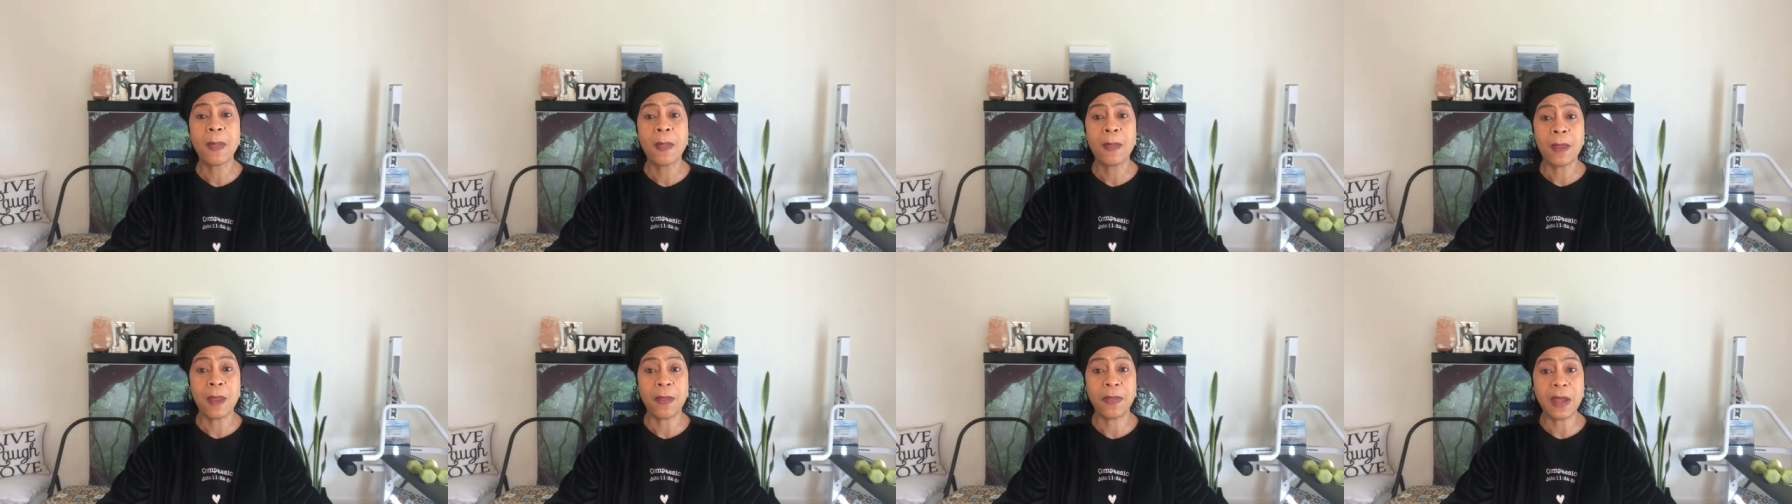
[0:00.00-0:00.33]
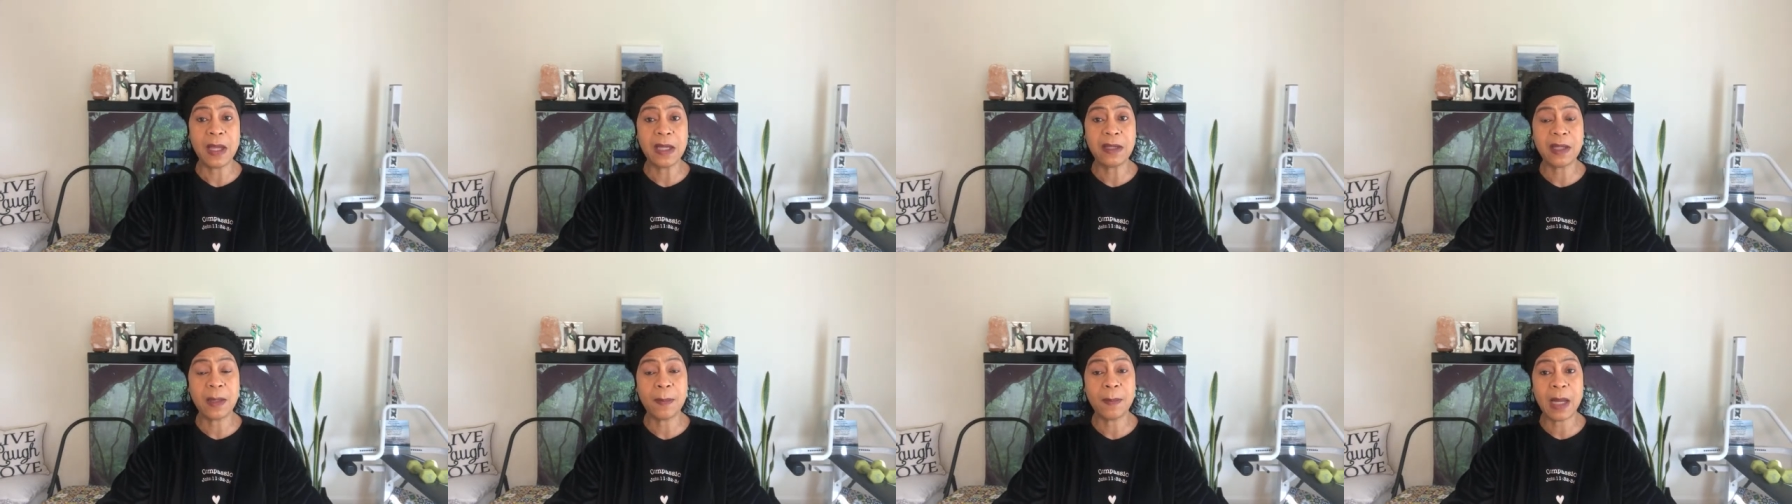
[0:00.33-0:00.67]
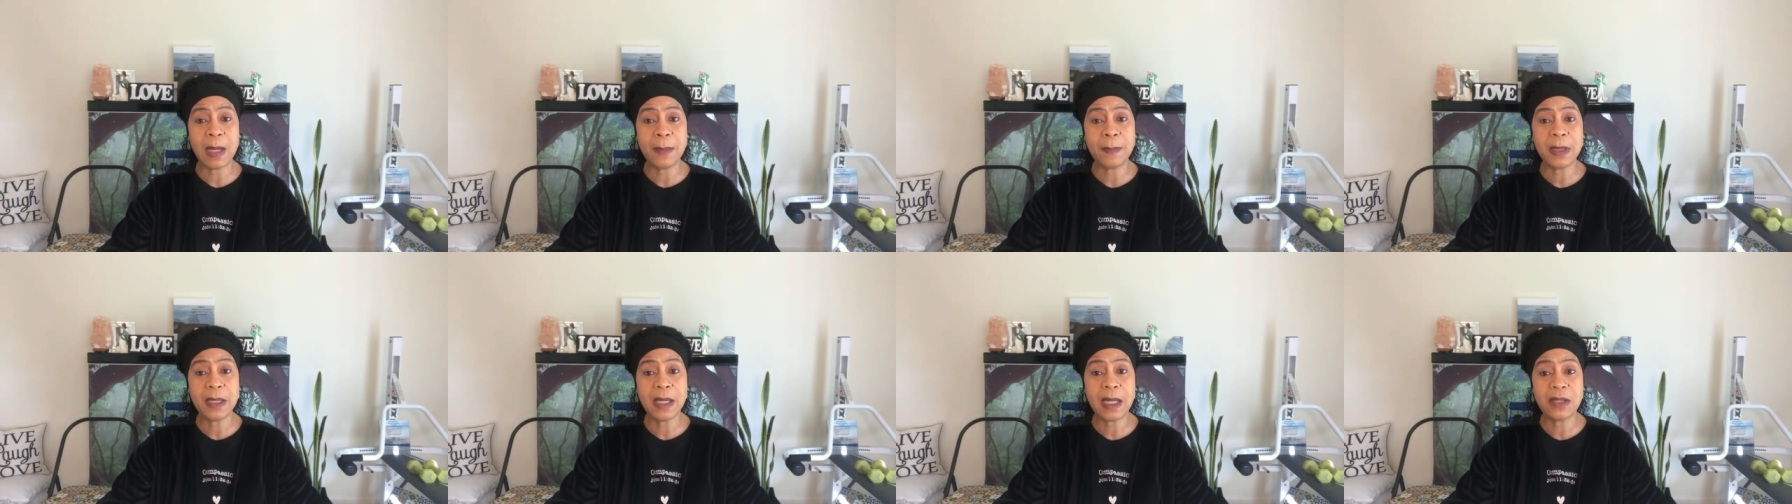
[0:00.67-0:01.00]
the things that
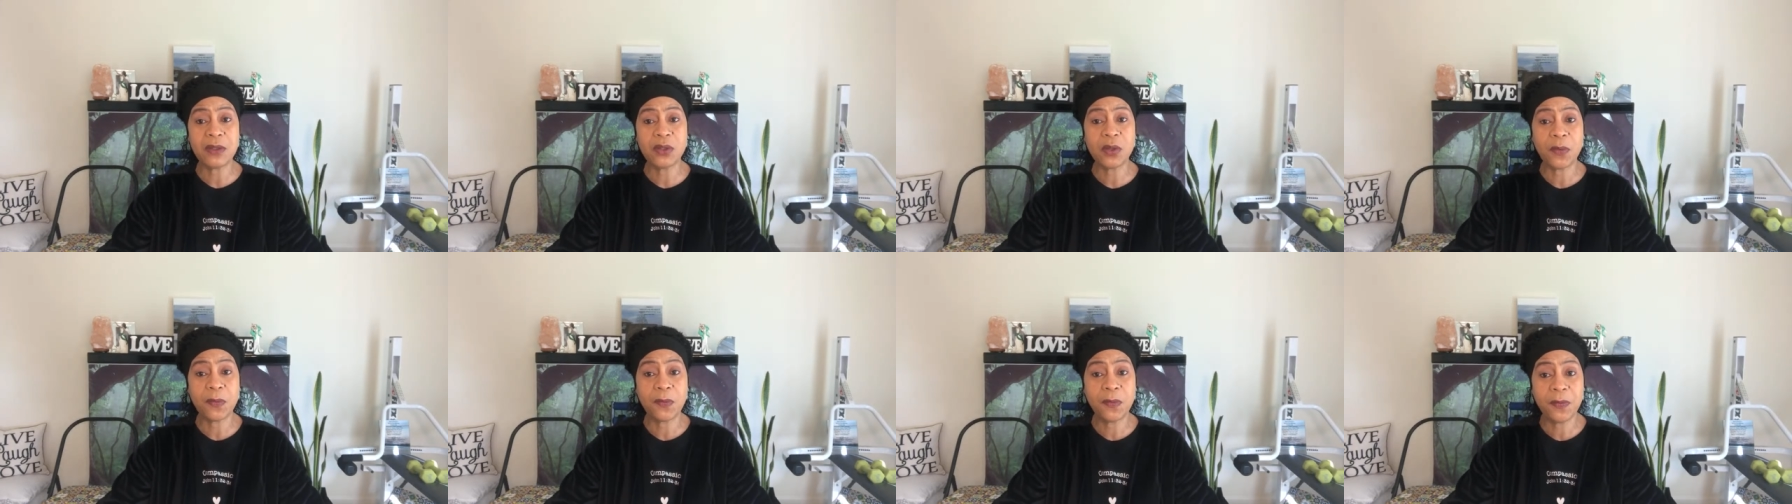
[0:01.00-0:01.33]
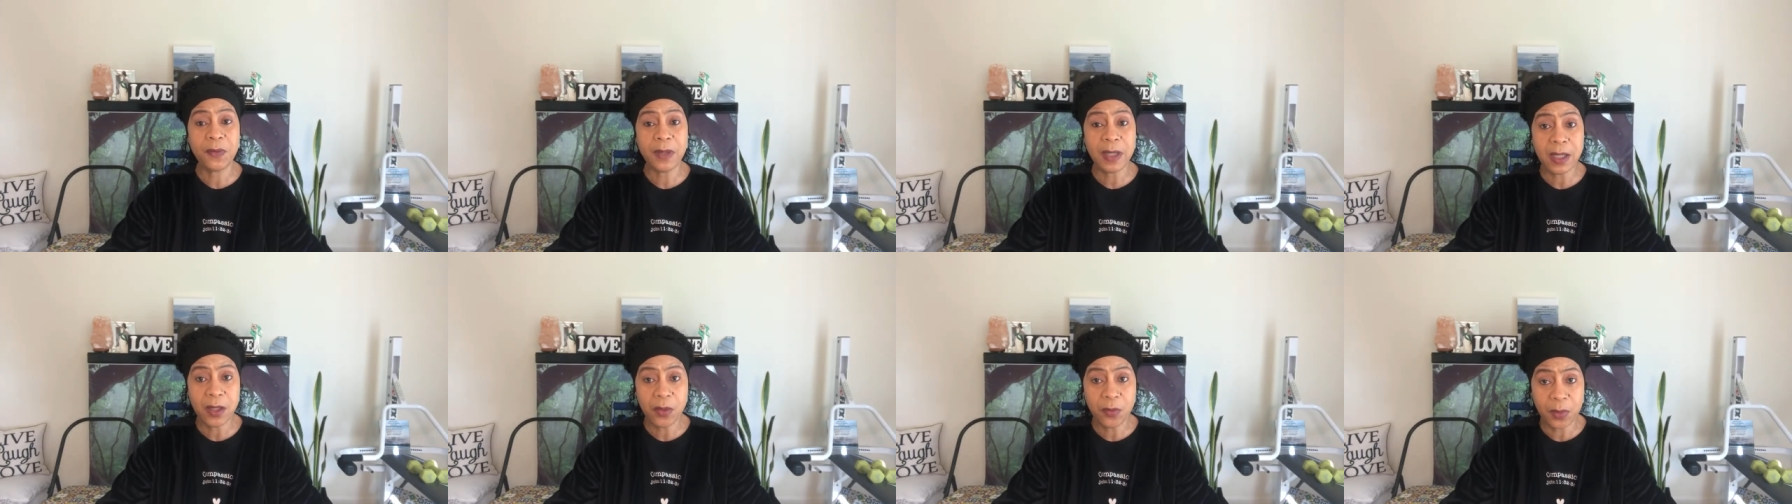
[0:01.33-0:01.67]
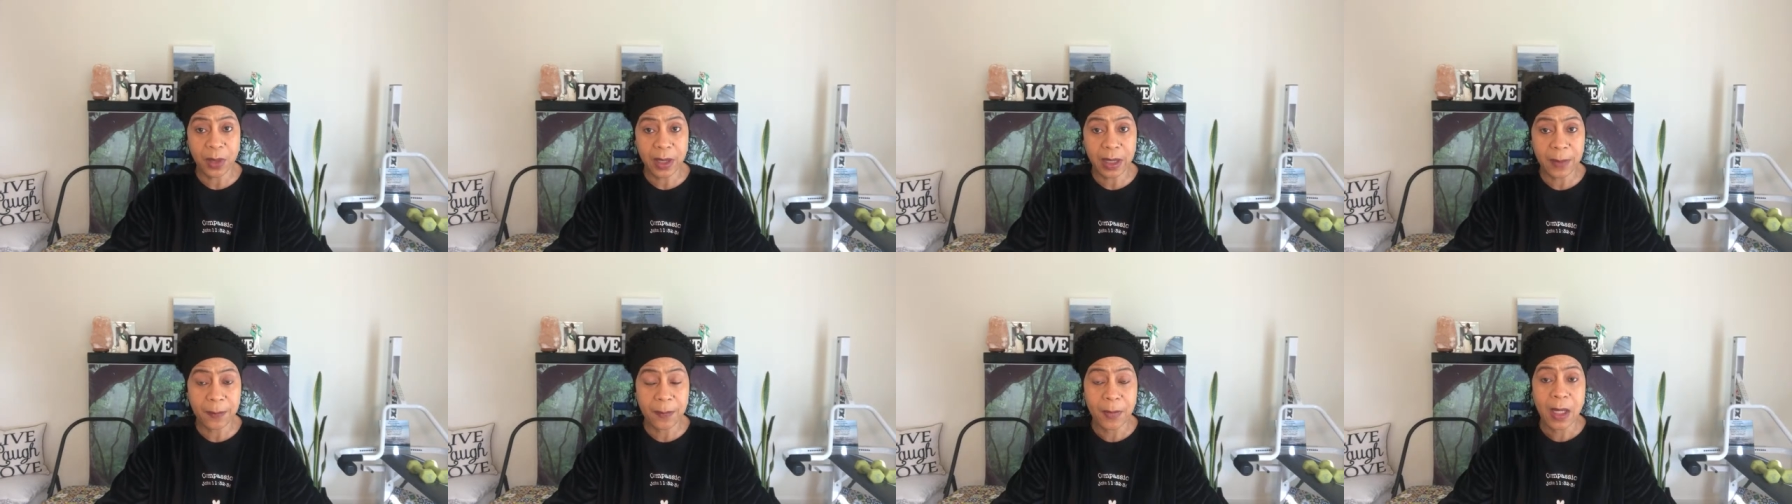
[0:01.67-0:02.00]
might be
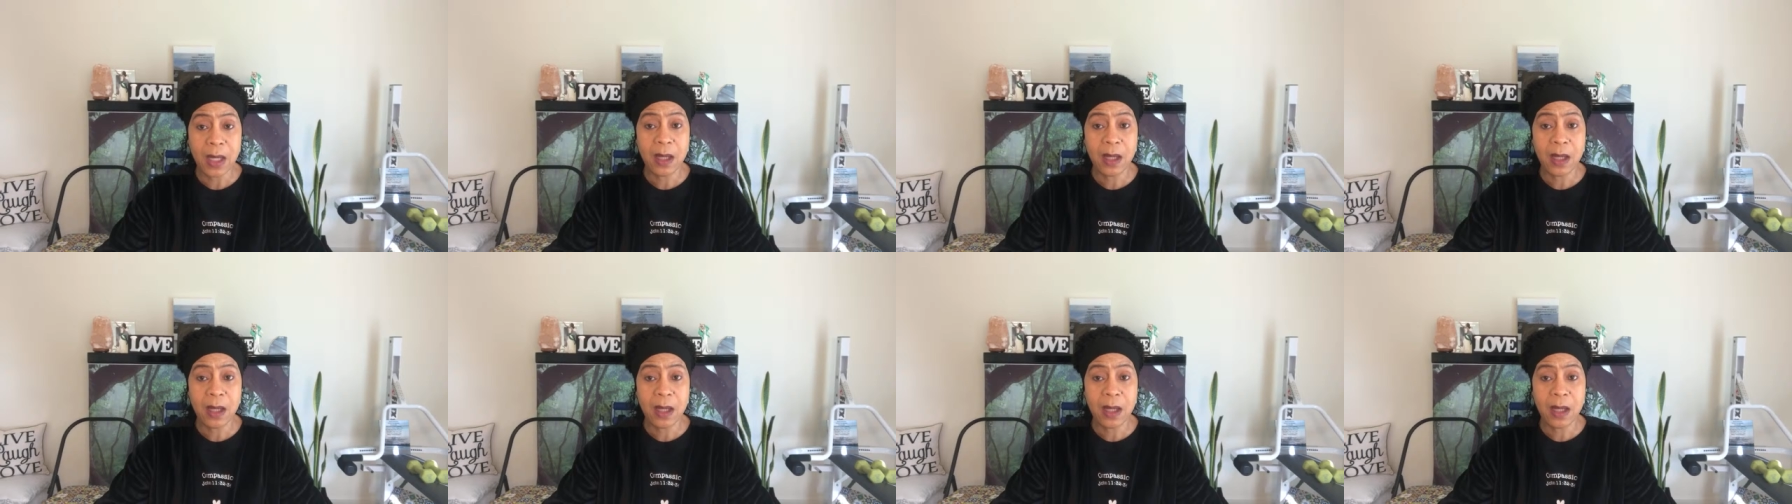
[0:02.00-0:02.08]
interfering